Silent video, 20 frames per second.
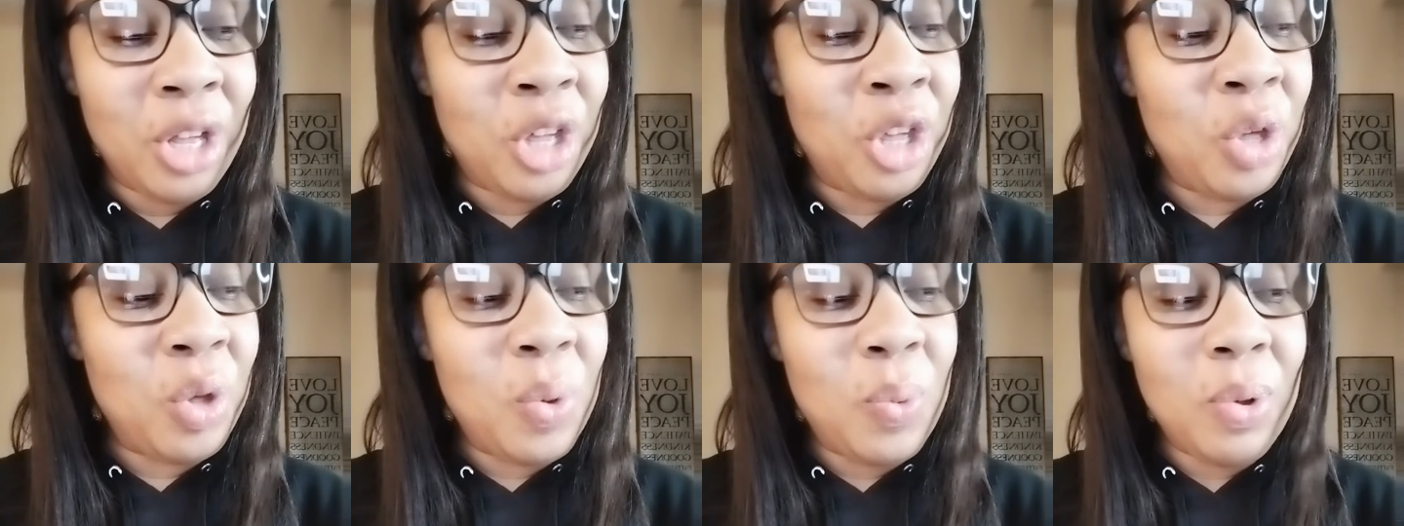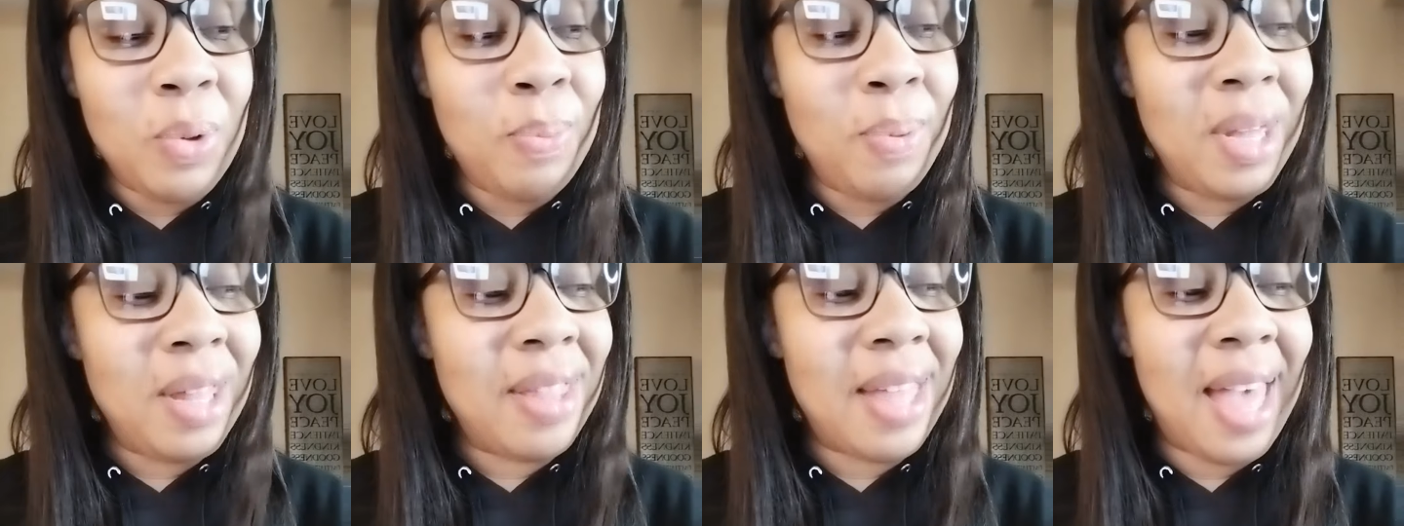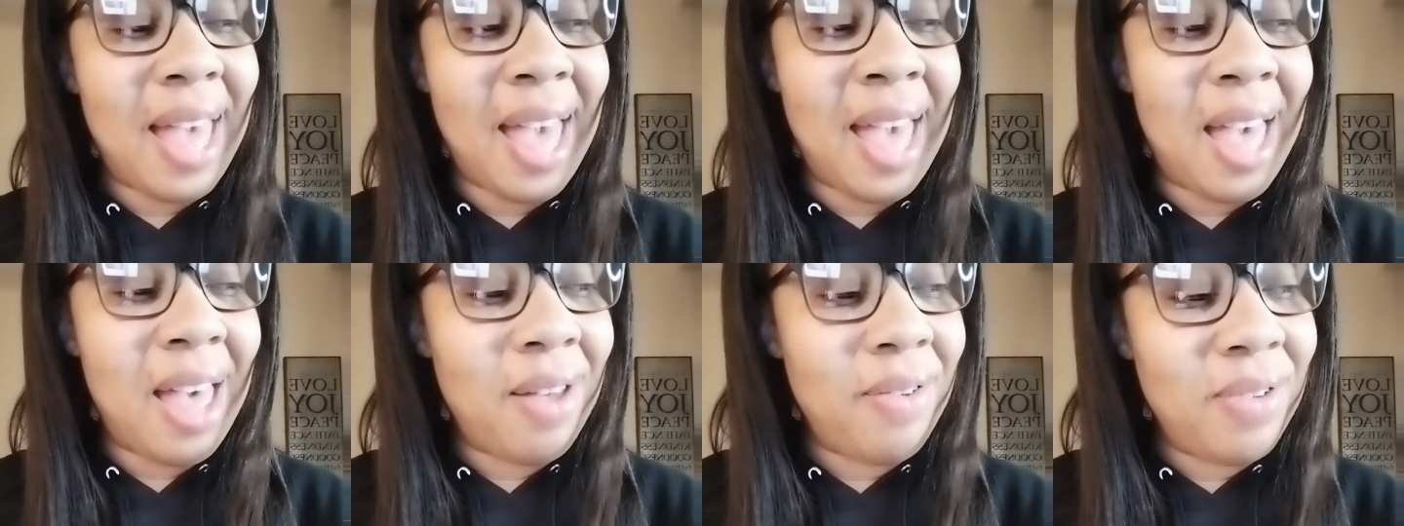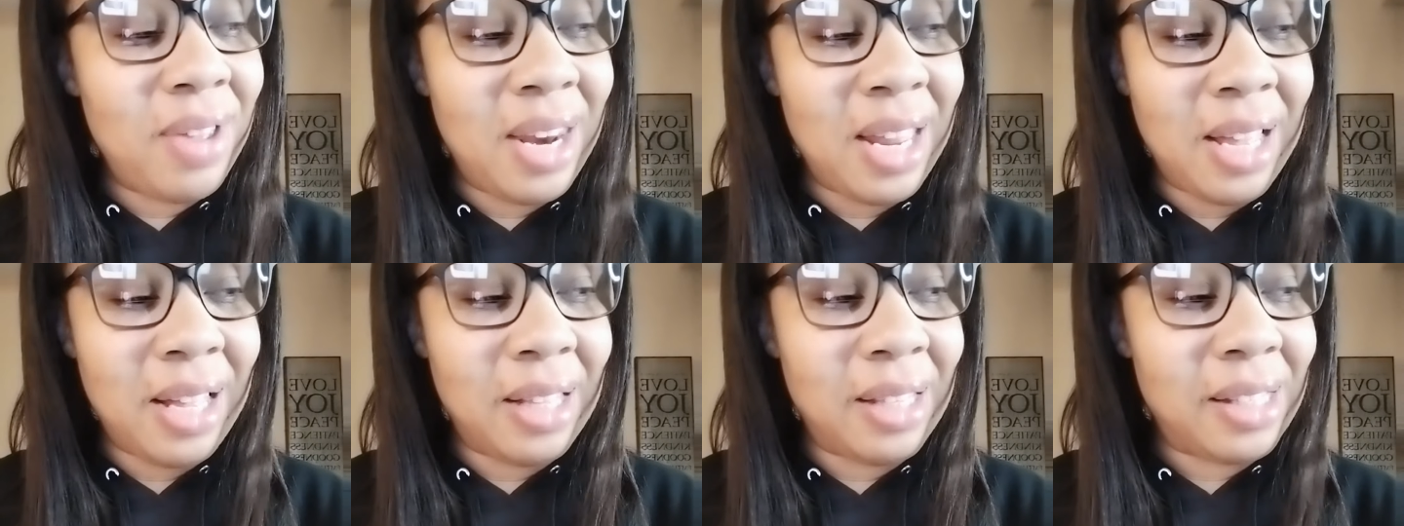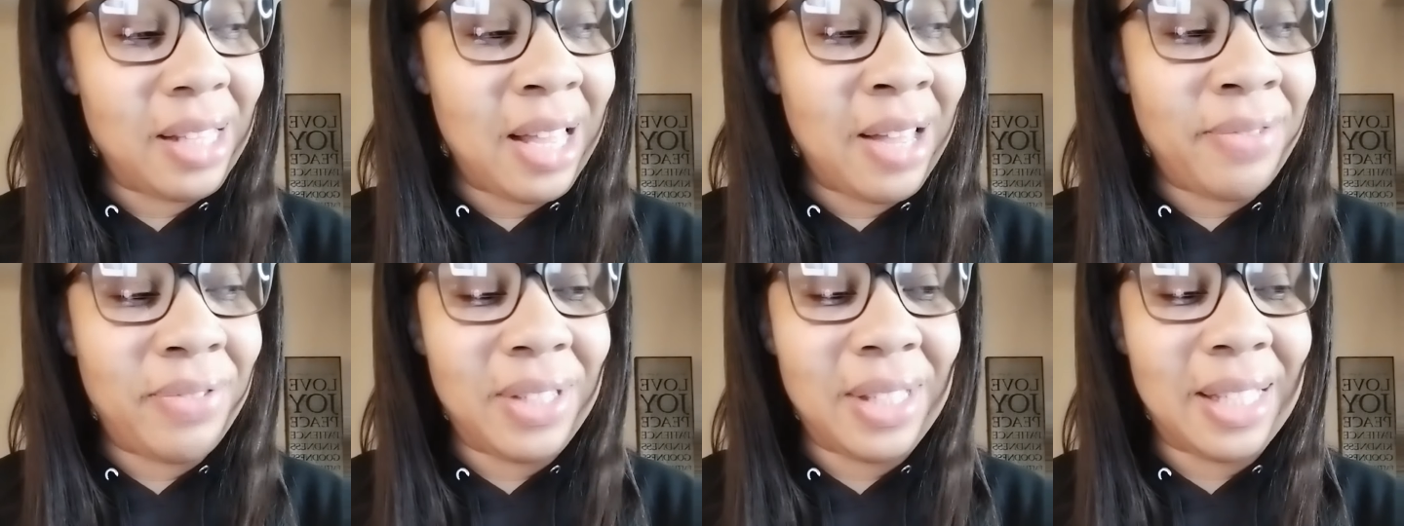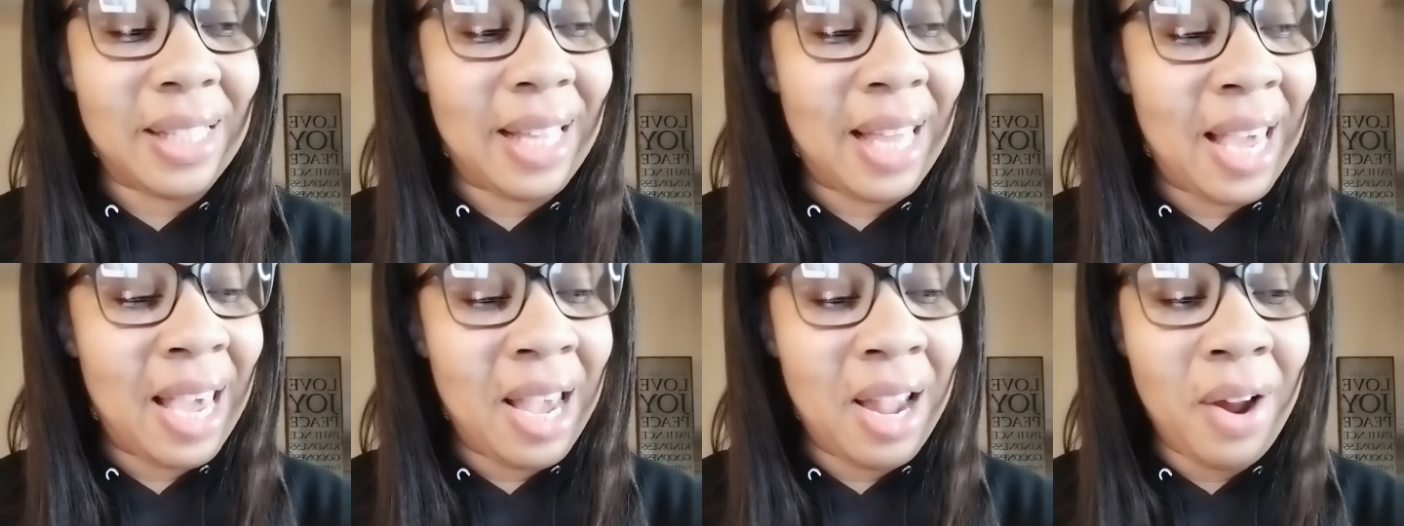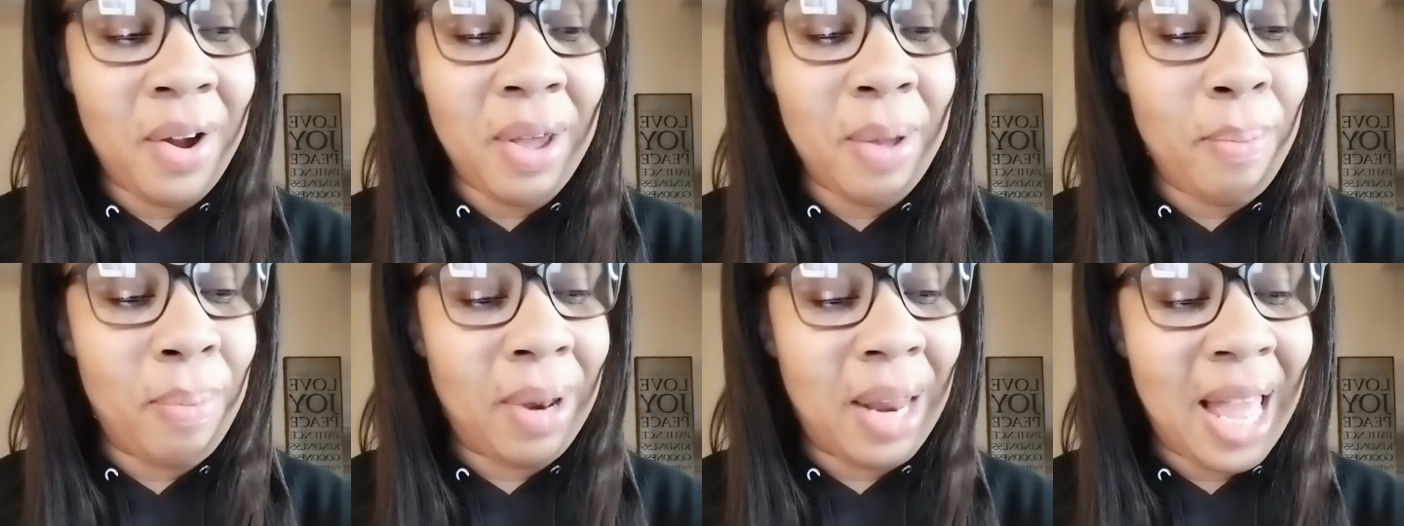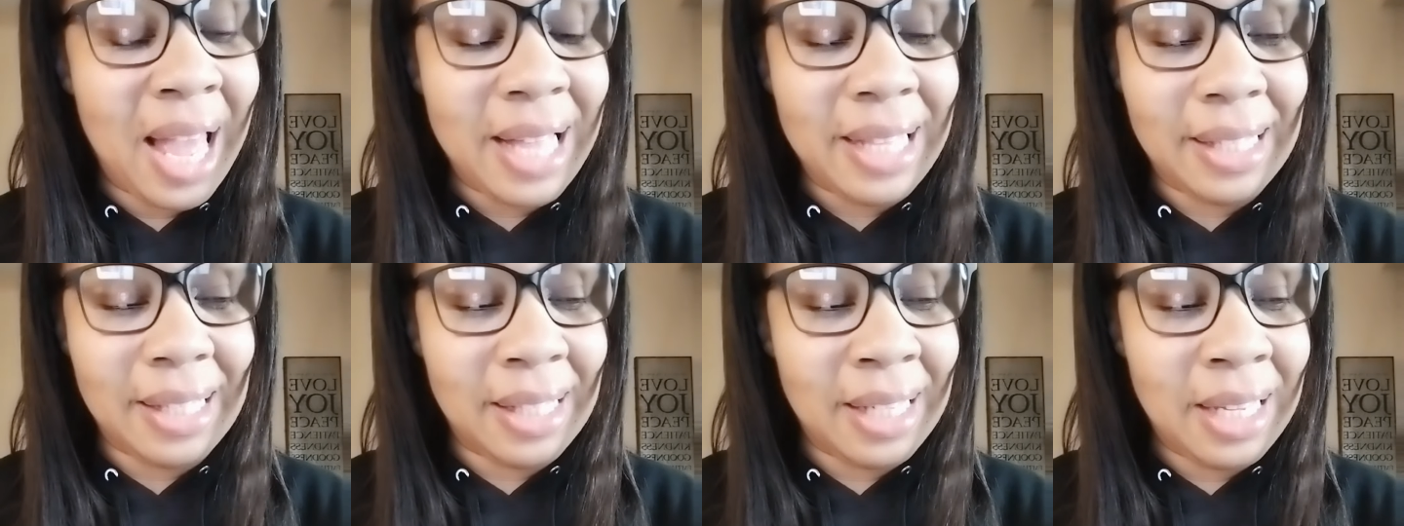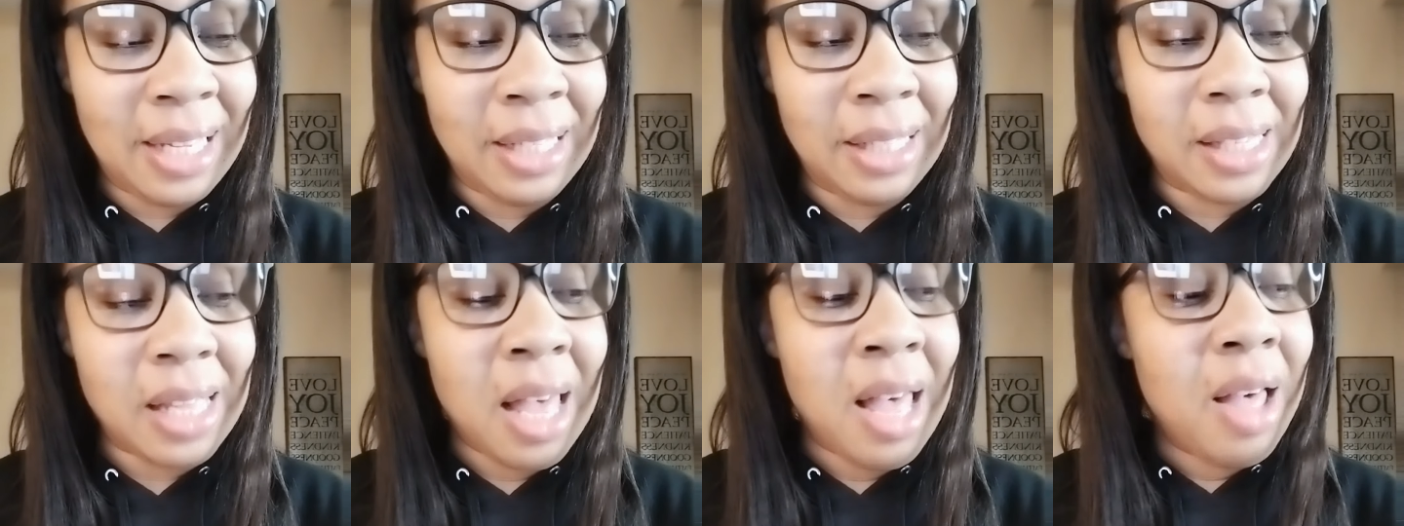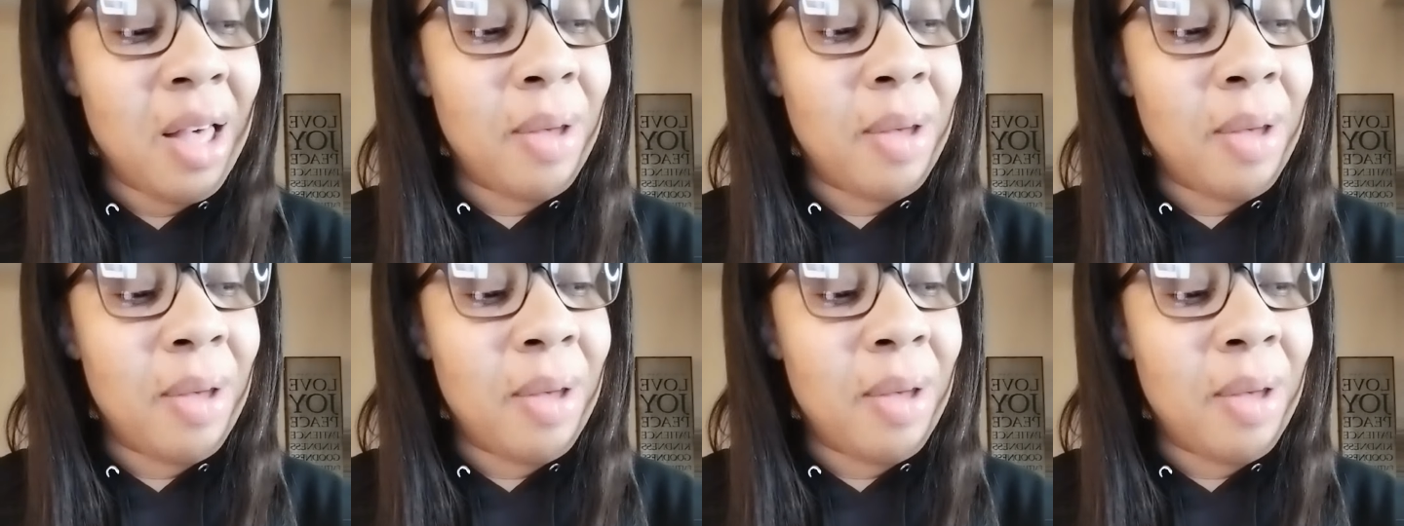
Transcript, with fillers: You will be the evidence of scary blessings